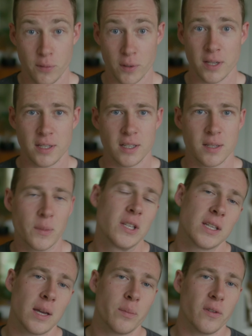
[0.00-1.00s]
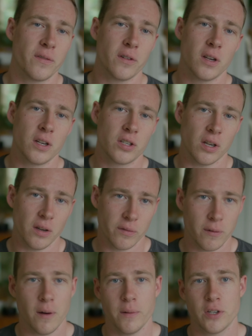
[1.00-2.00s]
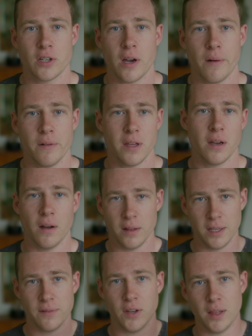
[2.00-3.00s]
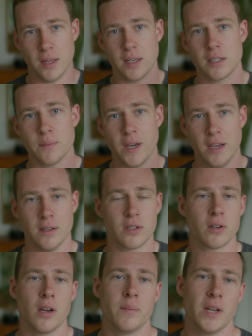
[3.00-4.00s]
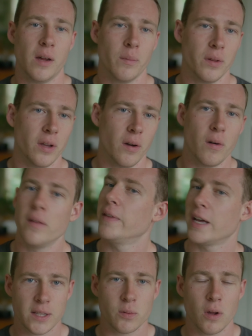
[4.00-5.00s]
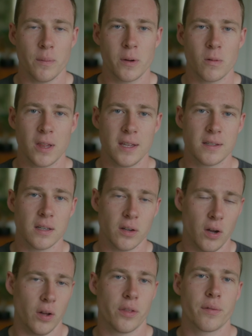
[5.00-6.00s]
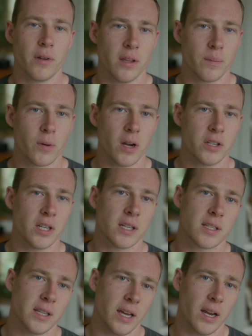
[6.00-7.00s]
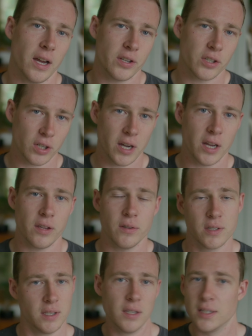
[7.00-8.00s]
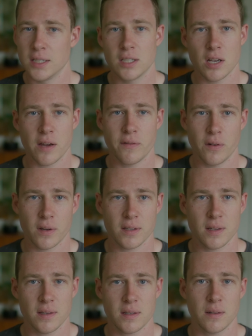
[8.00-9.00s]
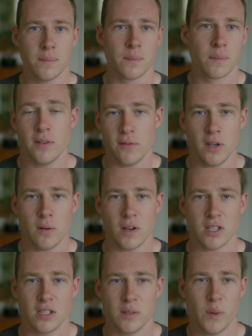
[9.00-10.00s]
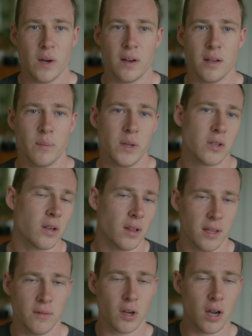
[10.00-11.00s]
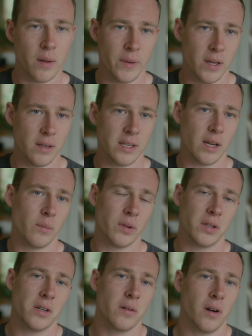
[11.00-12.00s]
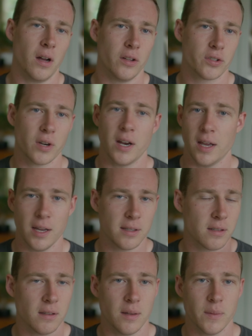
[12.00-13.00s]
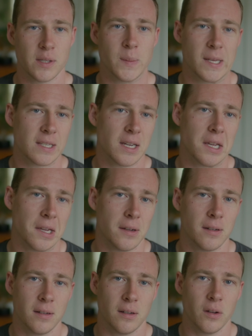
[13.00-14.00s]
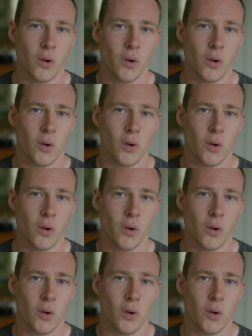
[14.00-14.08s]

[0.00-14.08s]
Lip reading: If you want to see some example footage of what we shot with it, I'll leave a link to my Instagram down below. That's where I'll be releasing all 3 of the projects that I shot using the DJI Focus system. If you have any questions about it, be sure to leave a comment down below. I'll try to answer them as best I can.